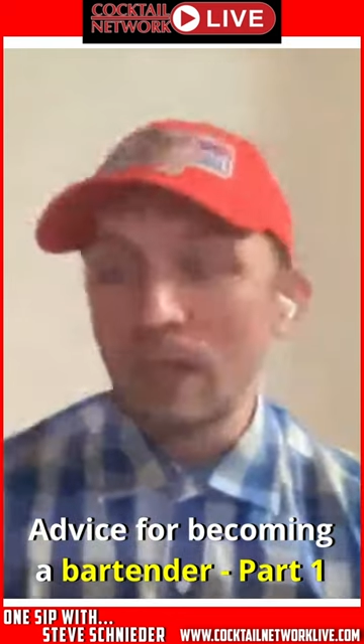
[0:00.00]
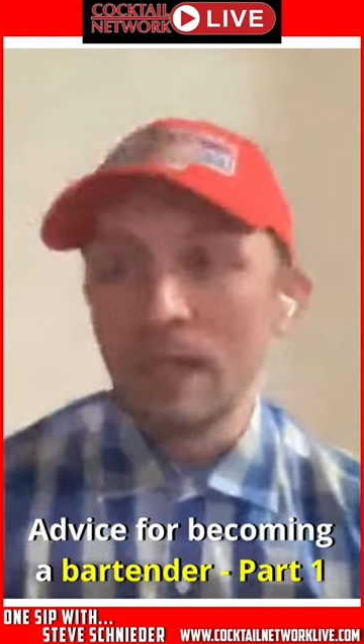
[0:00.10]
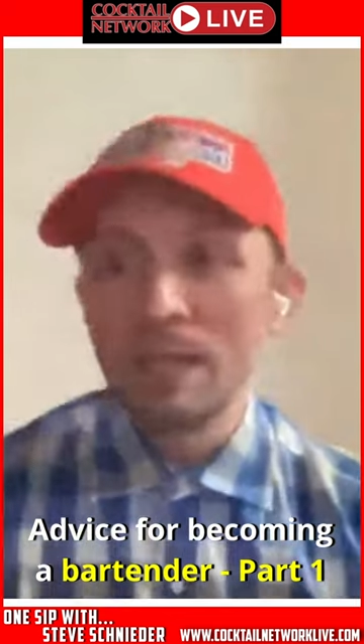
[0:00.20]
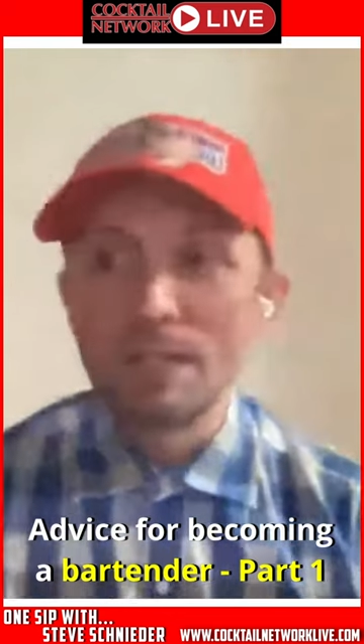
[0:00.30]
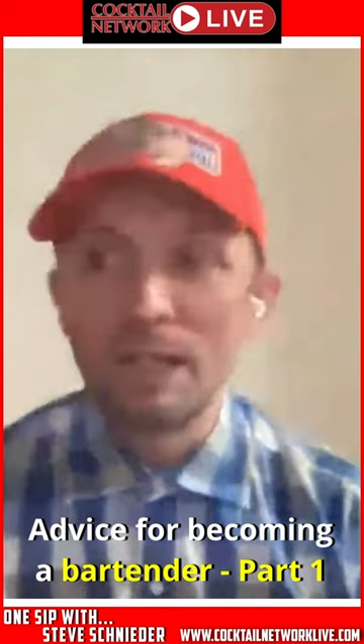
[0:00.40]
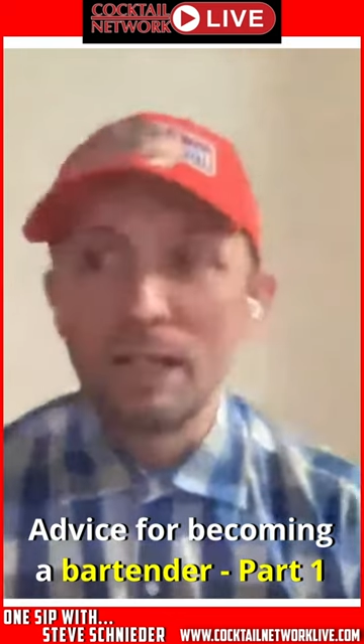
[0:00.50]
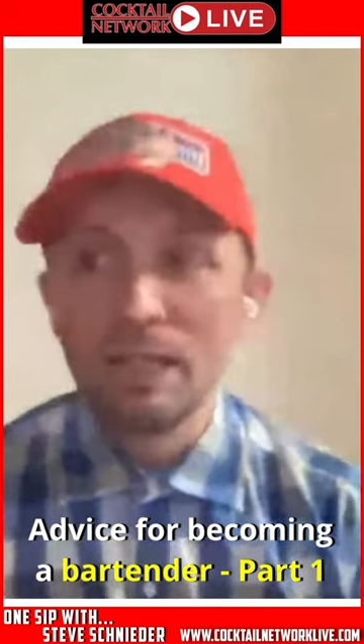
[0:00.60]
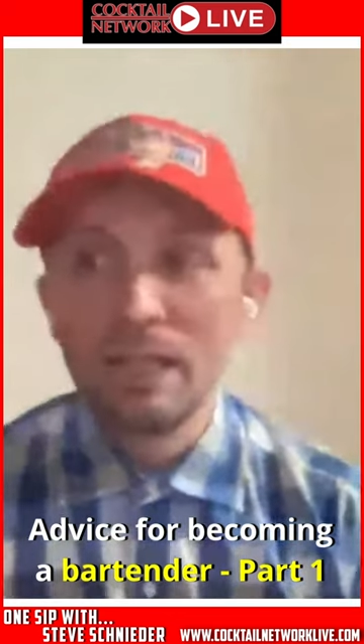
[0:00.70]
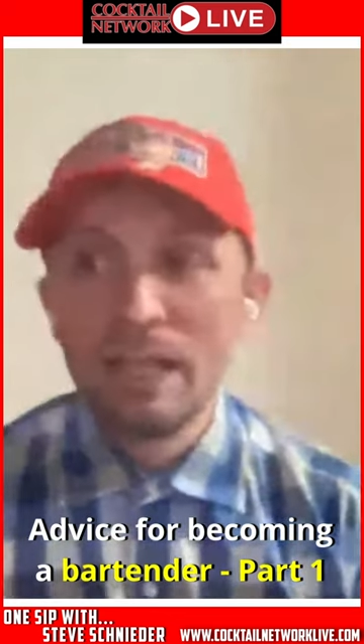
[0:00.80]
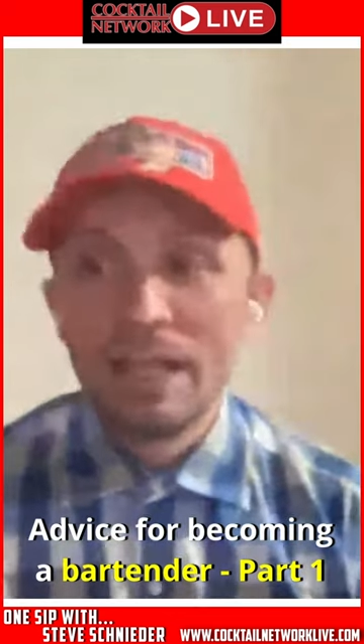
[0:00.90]
And uh,
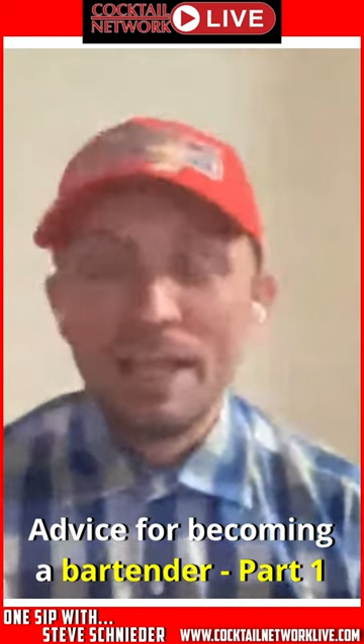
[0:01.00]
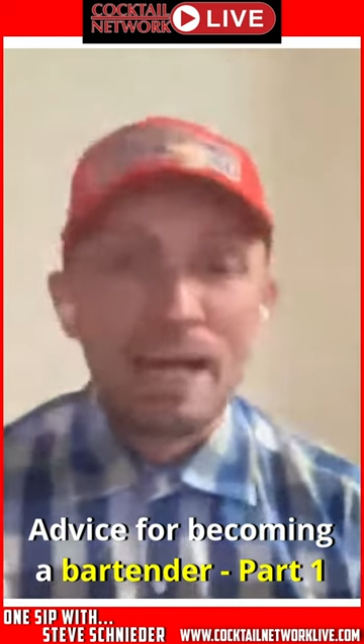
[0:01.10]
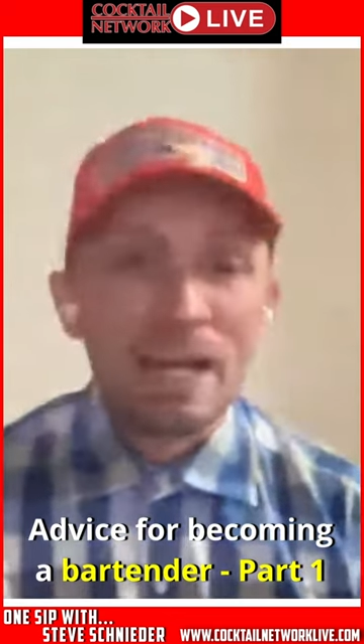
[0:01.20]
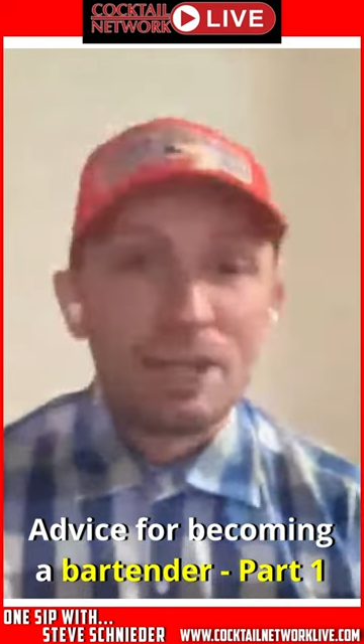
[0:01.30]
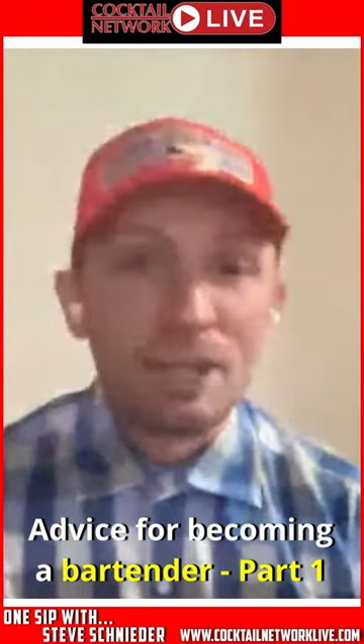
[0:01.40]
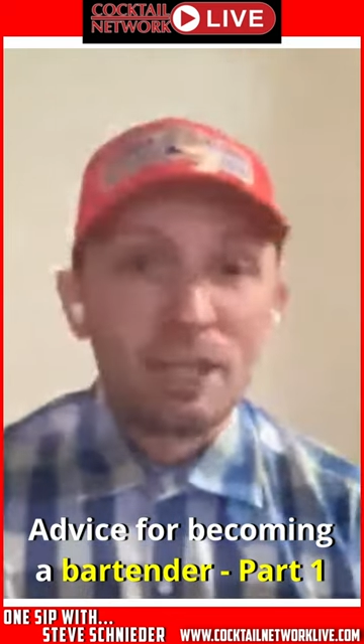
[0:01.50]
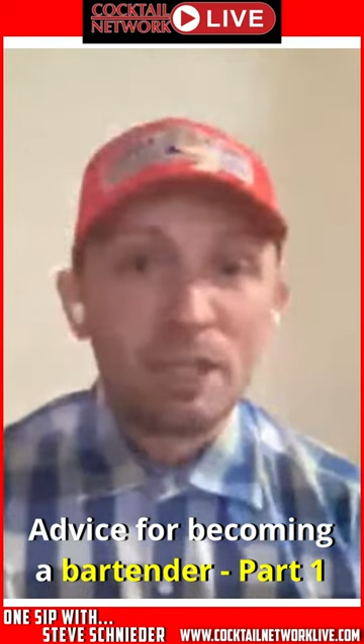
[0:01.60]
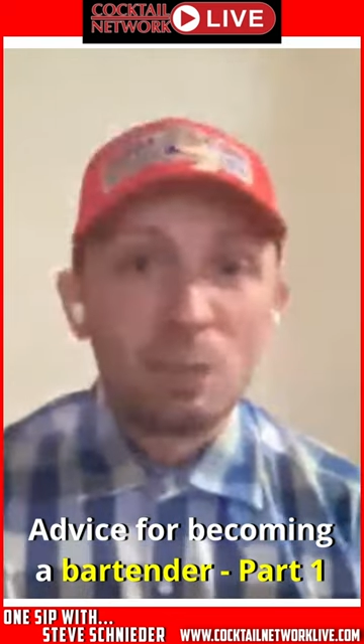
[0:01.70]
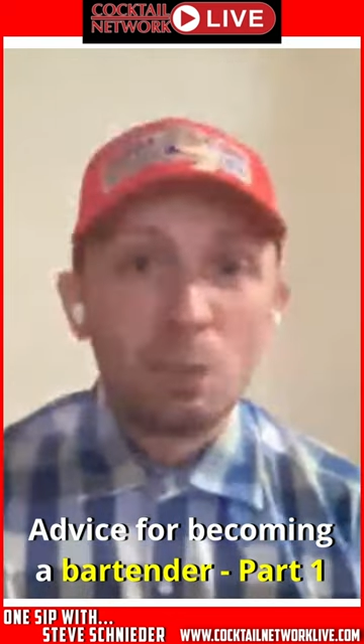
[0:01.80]
that, I think,